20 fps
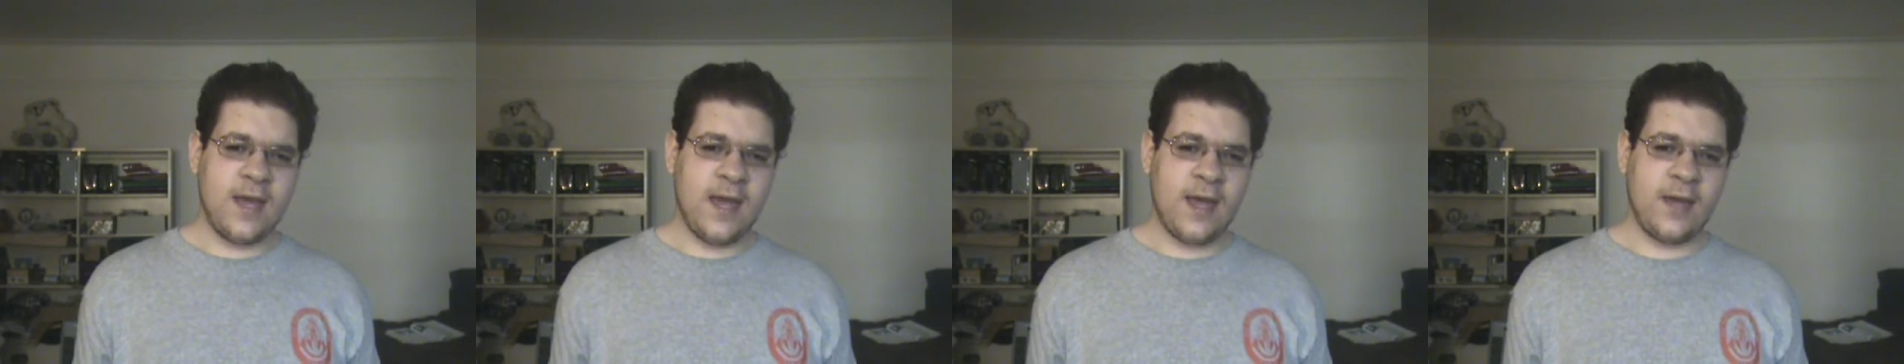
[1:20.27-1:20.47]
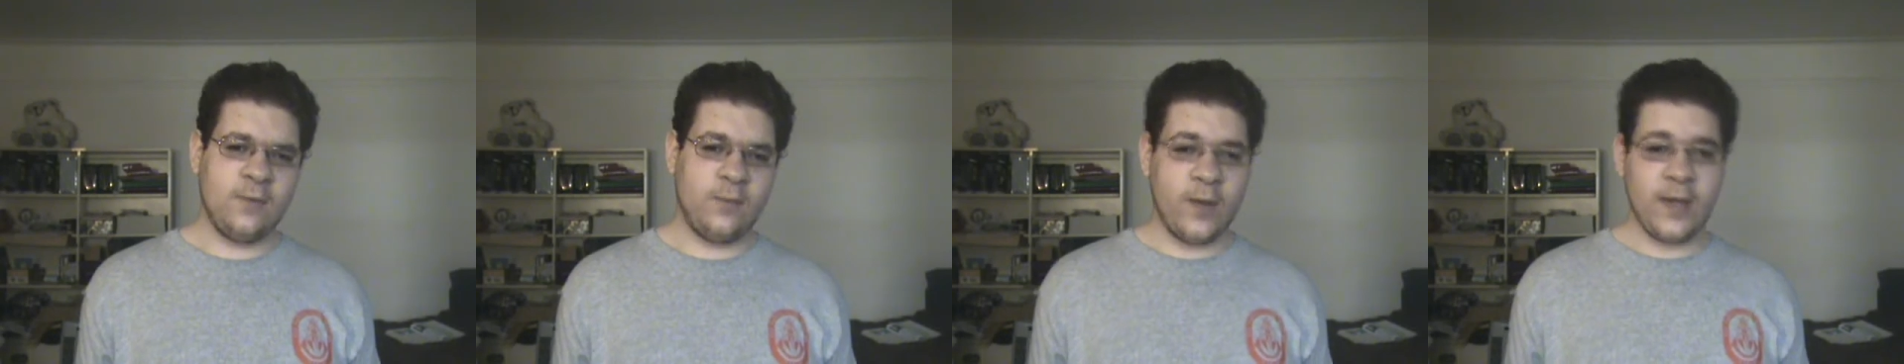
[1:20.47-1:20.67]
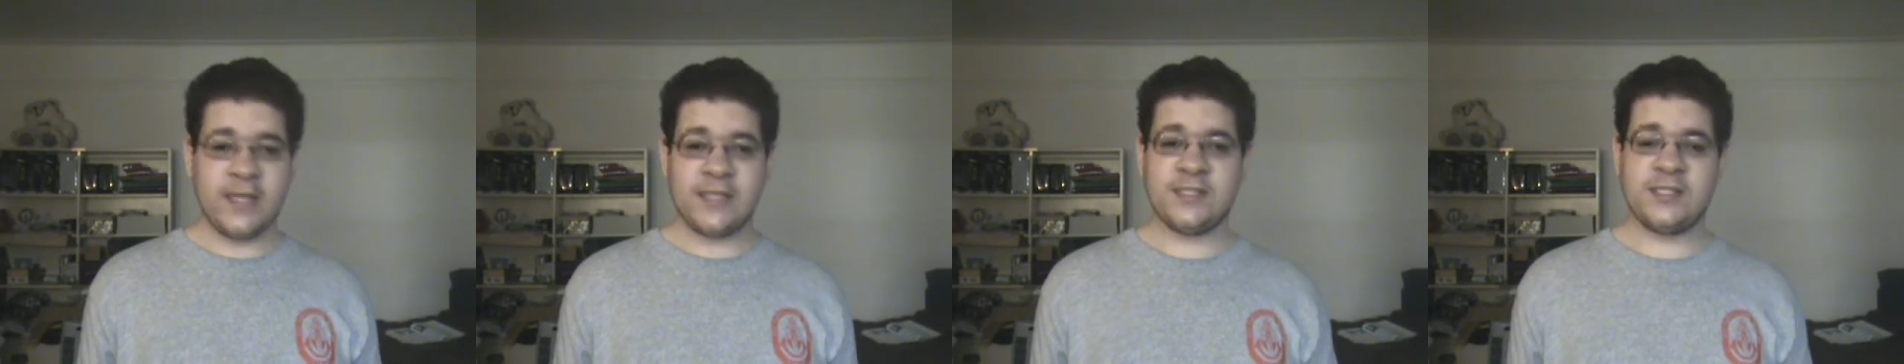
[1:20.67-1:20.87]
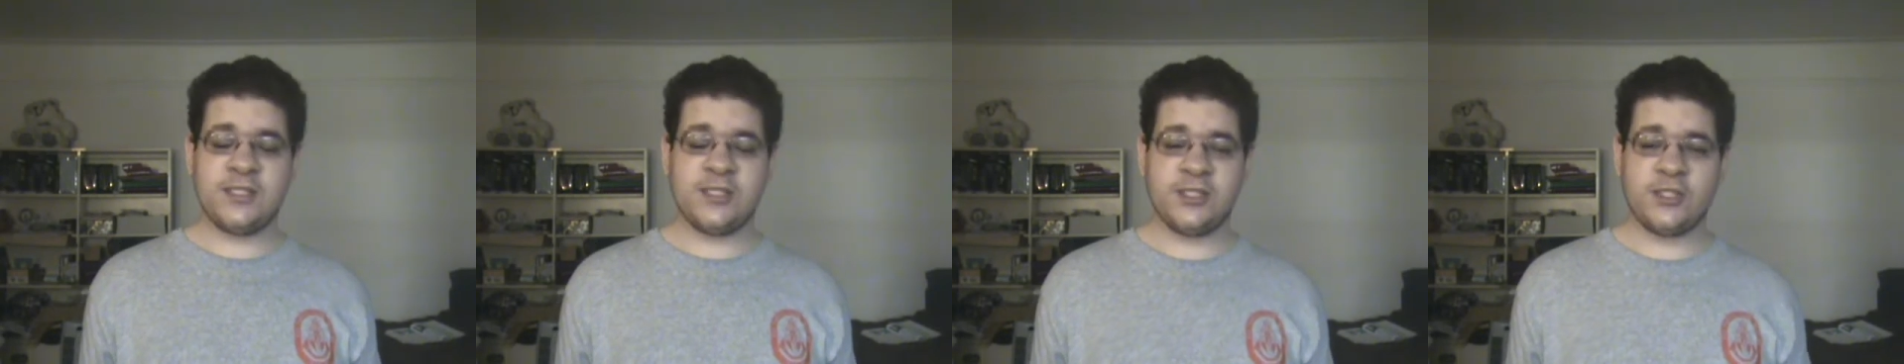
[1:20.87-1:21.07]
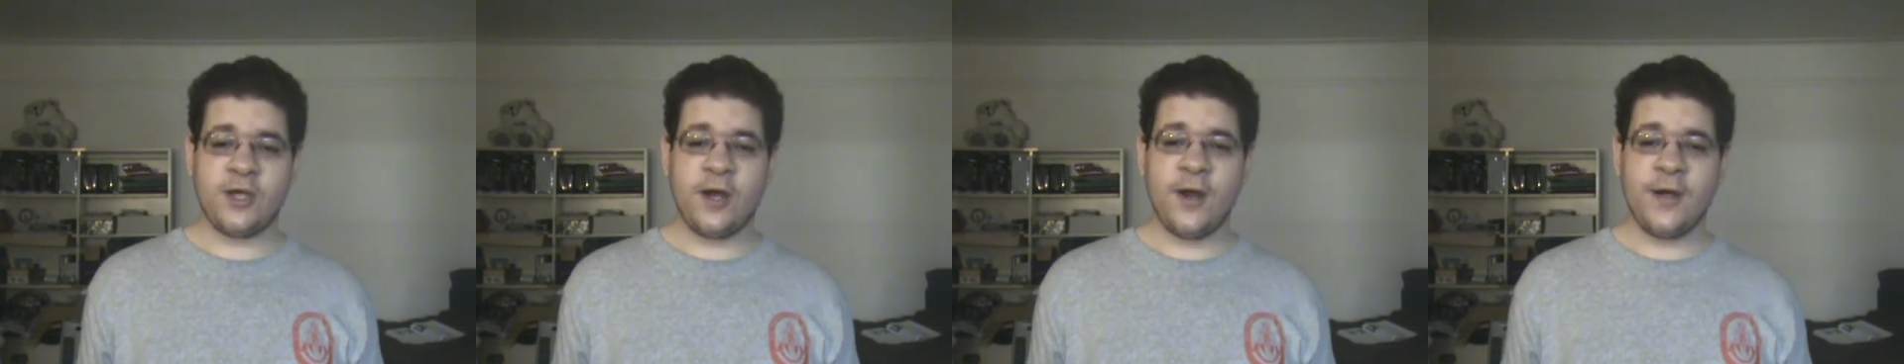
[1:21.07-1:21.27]
And when it's
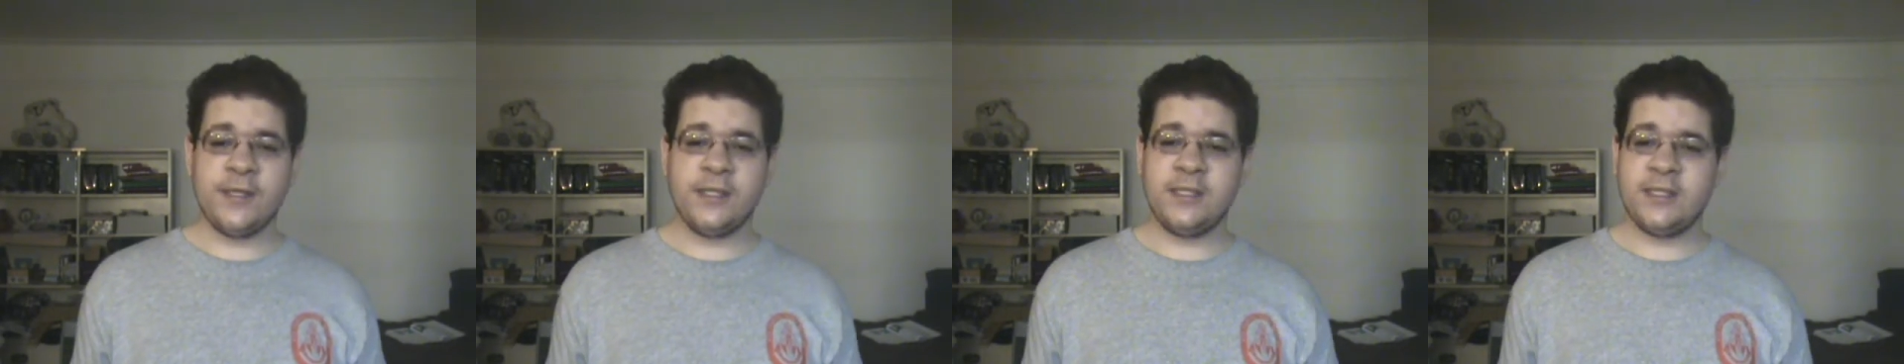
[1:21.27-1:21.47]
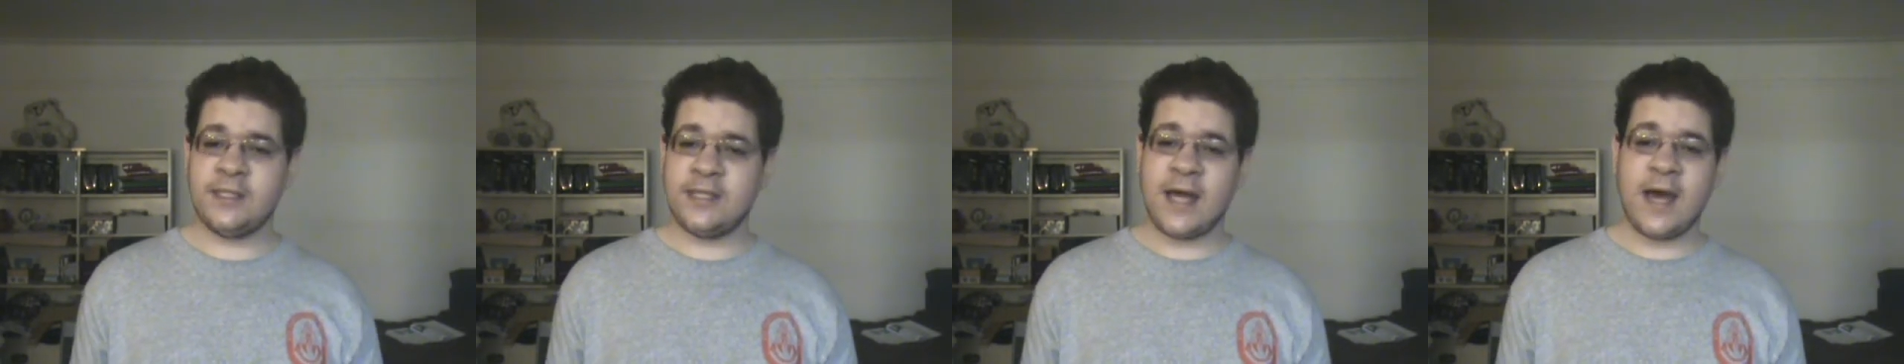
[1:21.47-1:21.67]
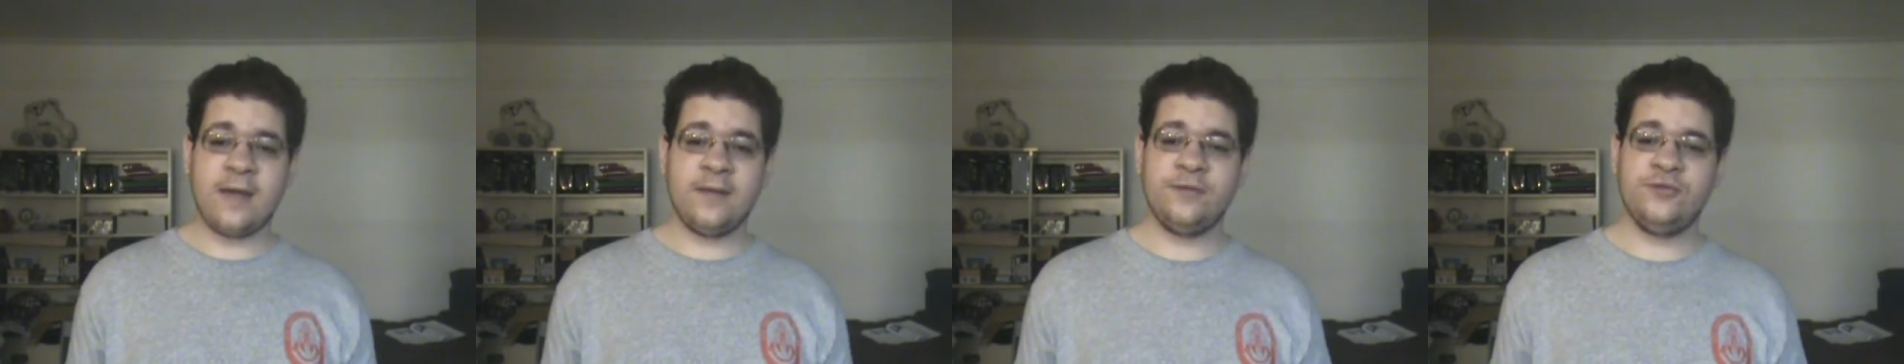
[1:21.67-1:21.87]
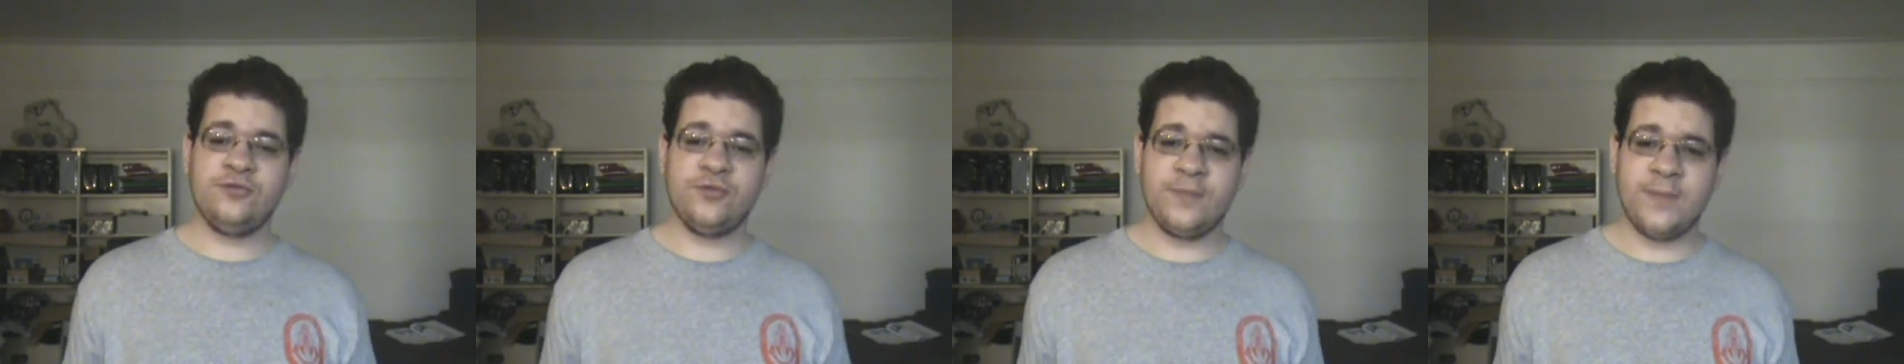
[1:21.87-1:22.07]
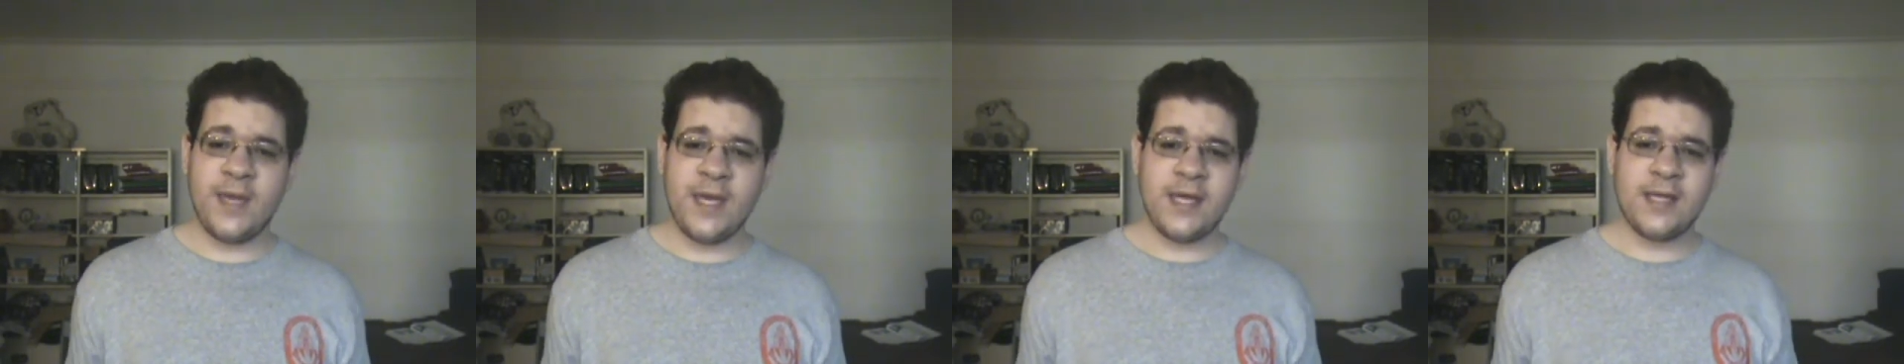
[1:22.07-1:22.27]
discarded and knowledge
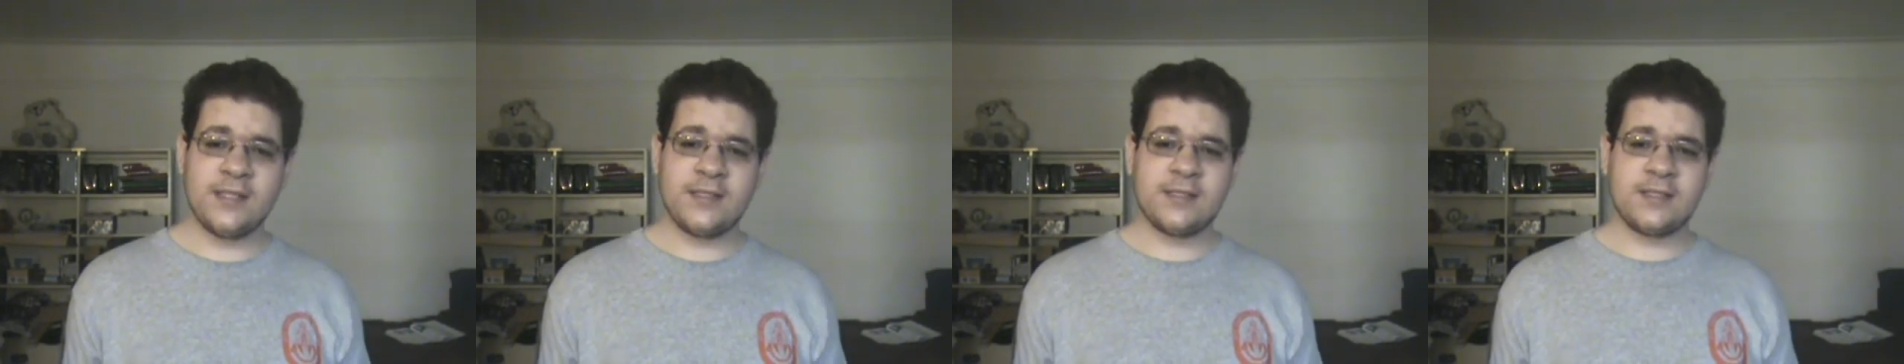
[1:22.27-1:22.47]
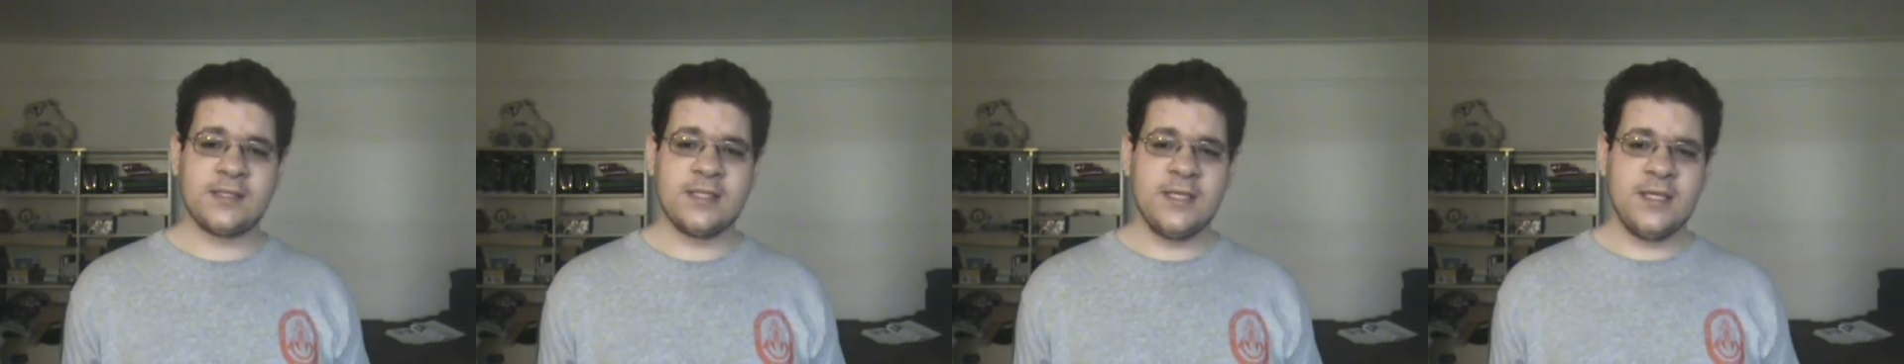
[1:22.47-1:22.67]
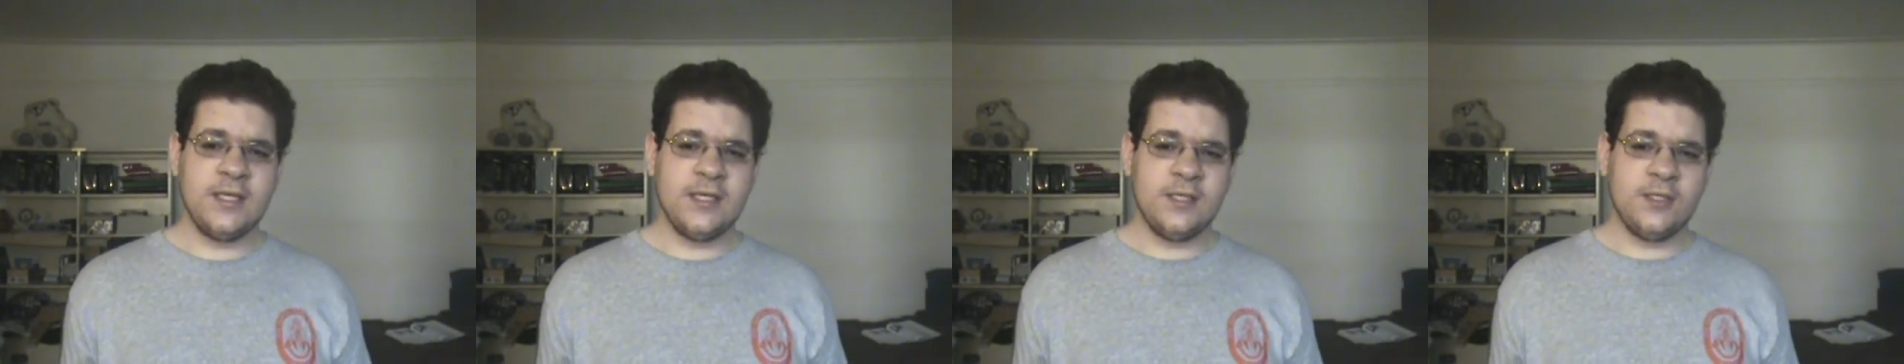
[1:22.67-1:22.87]
remains,